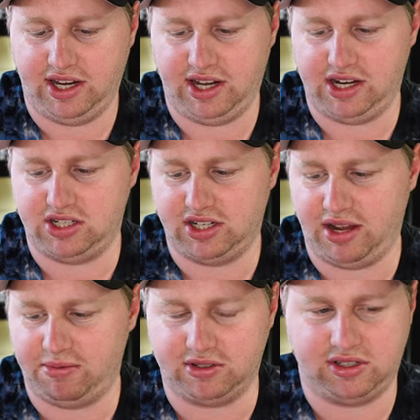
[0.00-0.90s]
in any
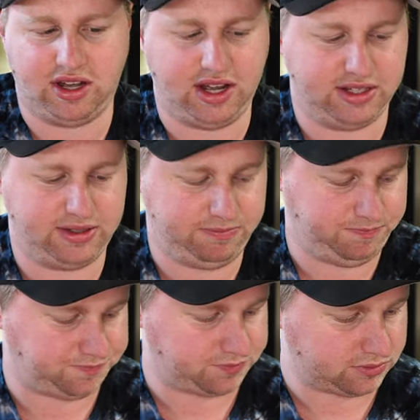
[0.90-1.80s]
shape or size.
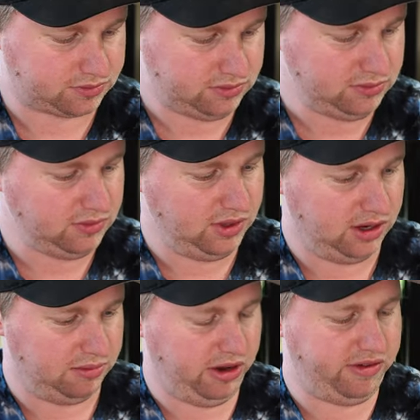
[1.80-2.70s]

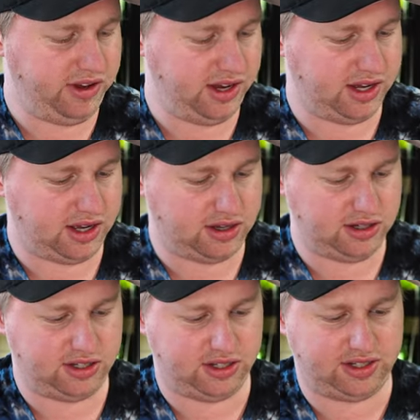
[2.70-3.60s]
Moving
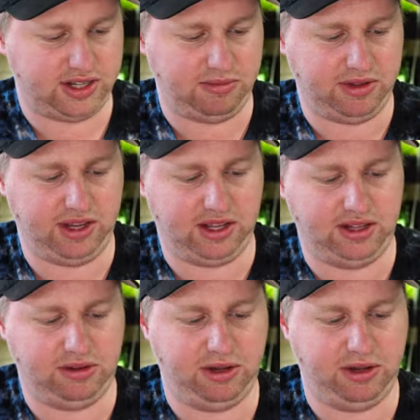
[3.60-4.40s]
on to something a little